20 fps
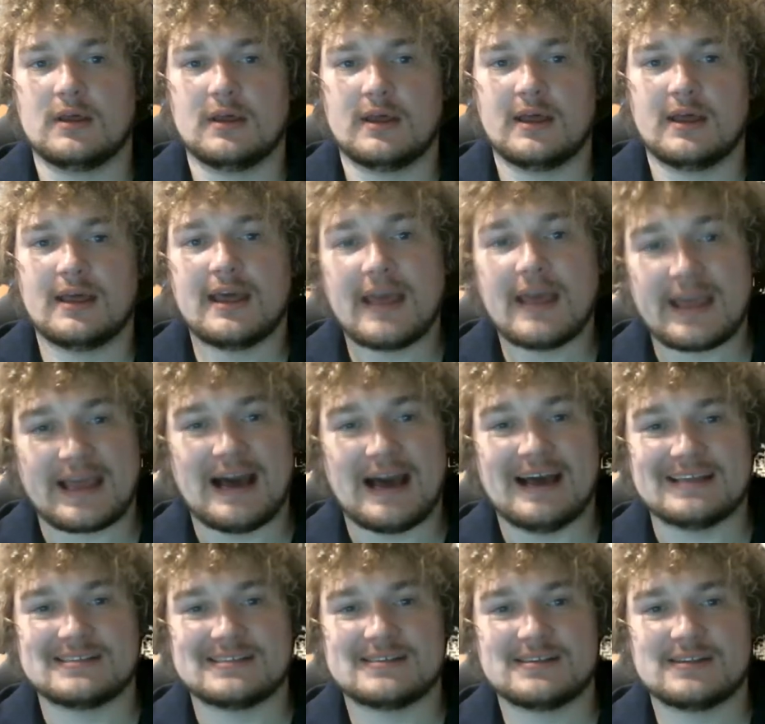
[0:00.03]
Hey
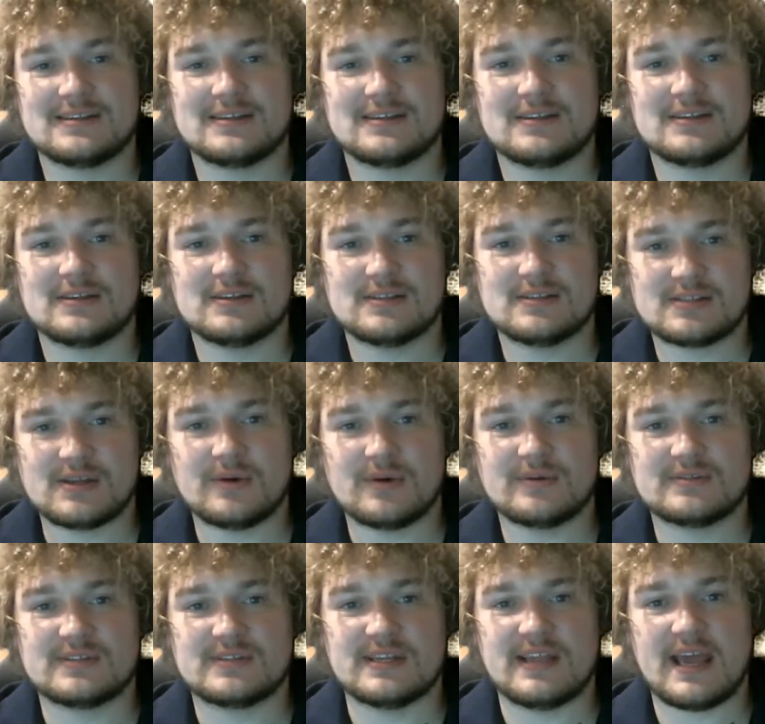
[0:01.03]
guys, so
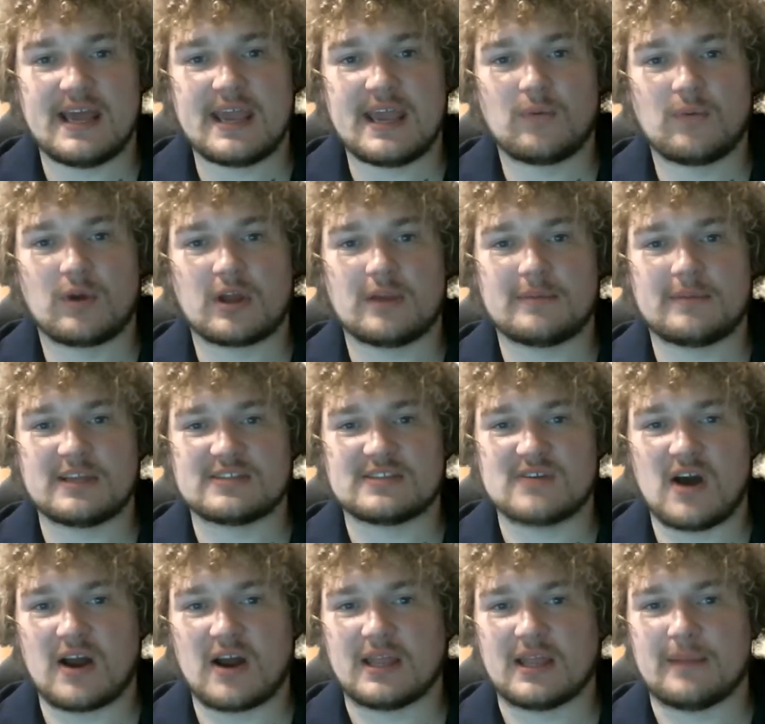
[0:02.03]
today we're going to be
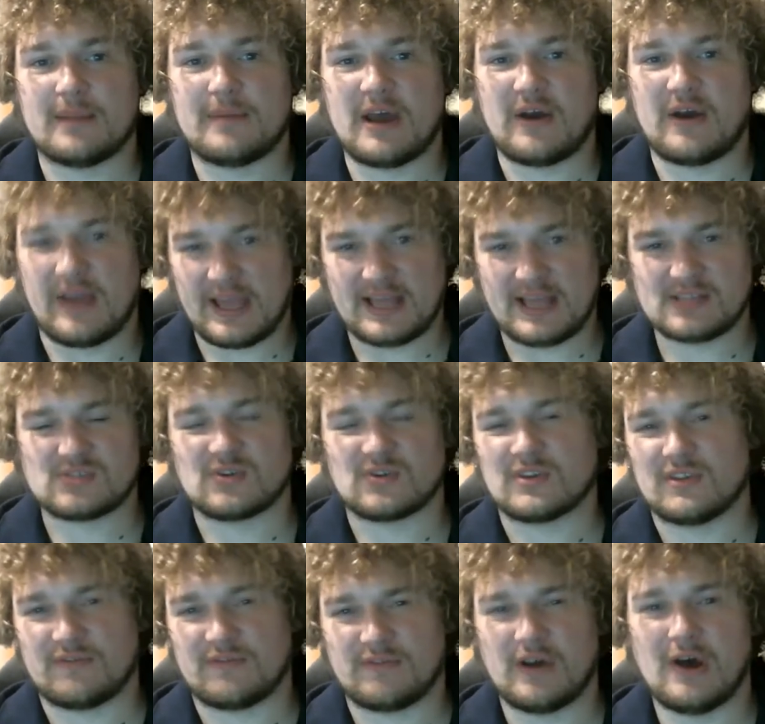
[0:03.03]
talking about answering the
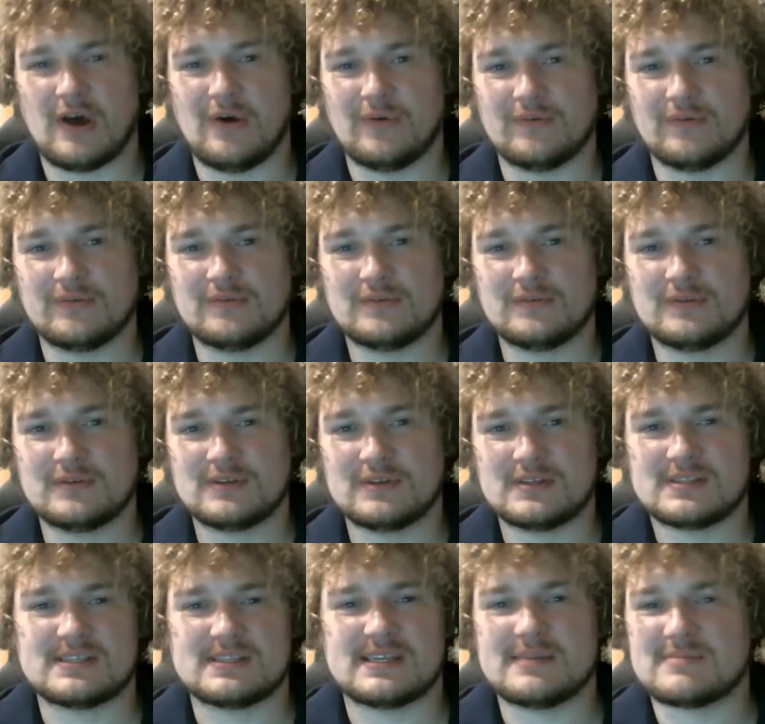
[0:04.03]
phone.
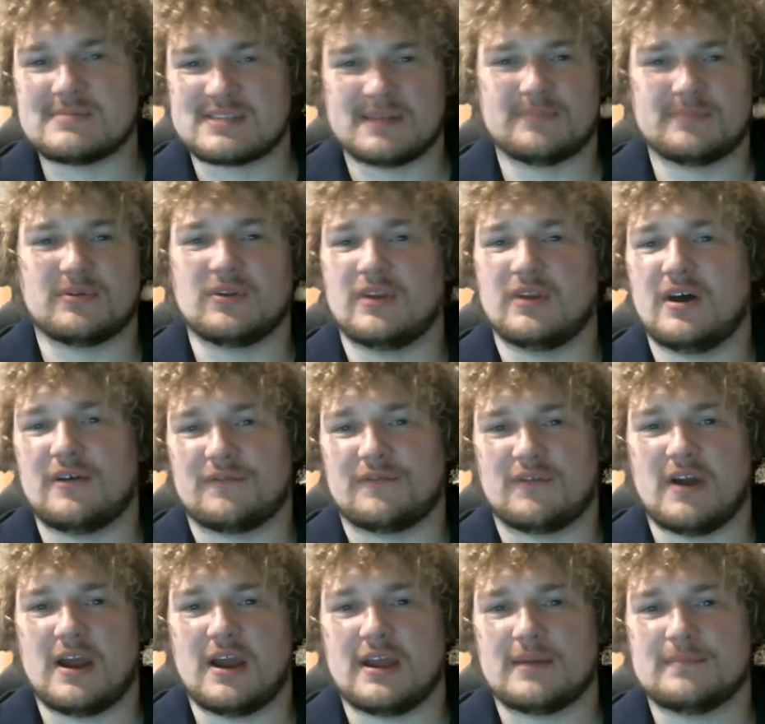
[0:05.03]
Seems simple enough,
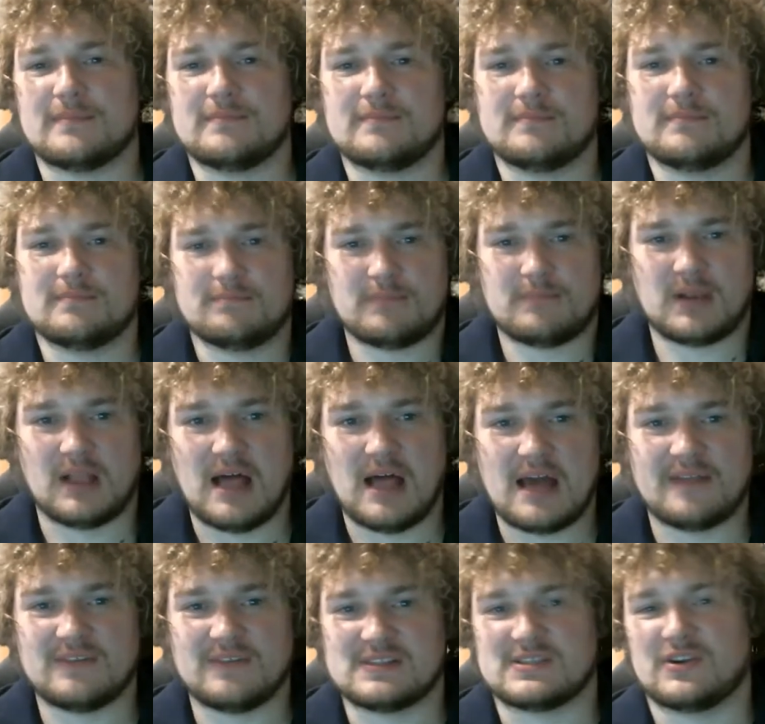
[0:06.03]
right? But a lot of
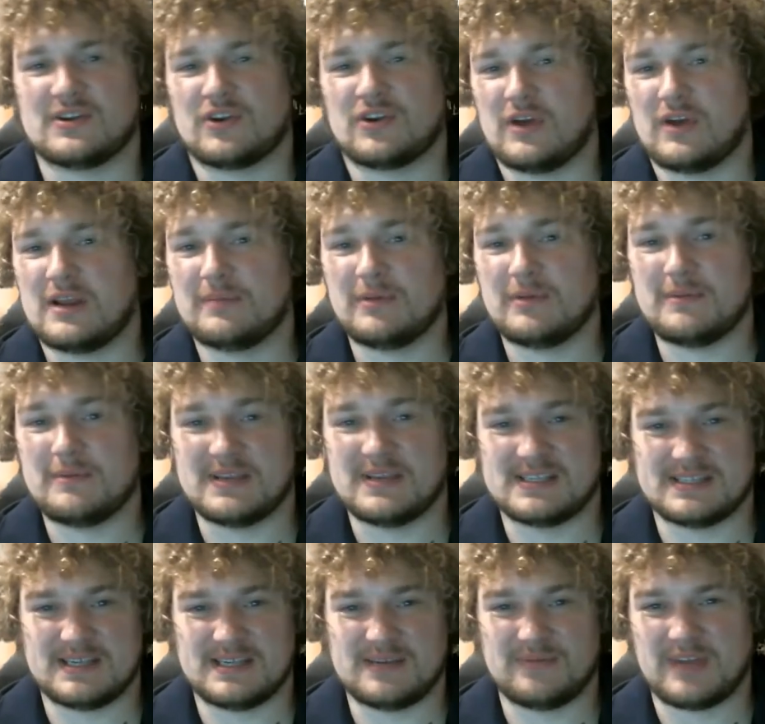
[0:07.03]
us are incredibly
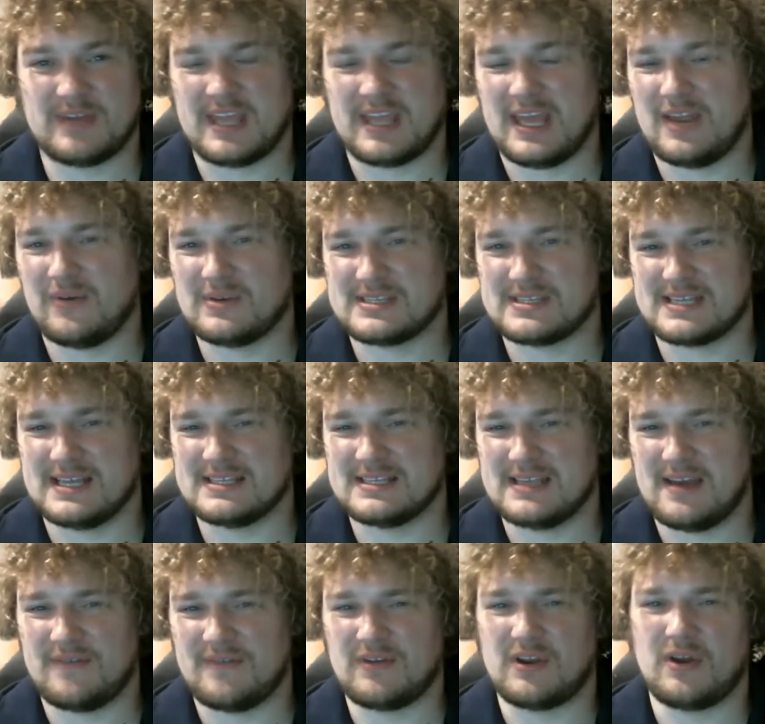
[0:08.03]
busy and we can't always get to
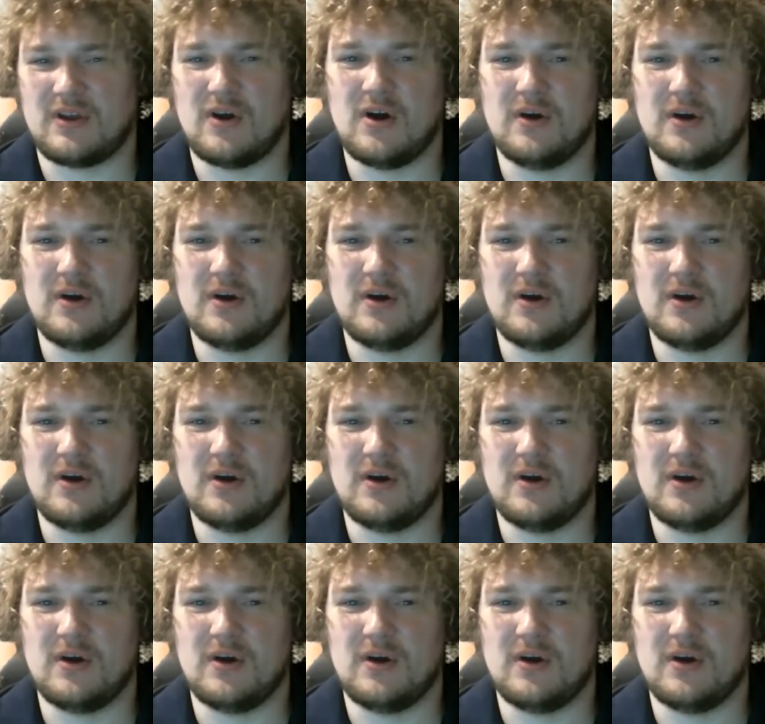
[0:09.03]
every call.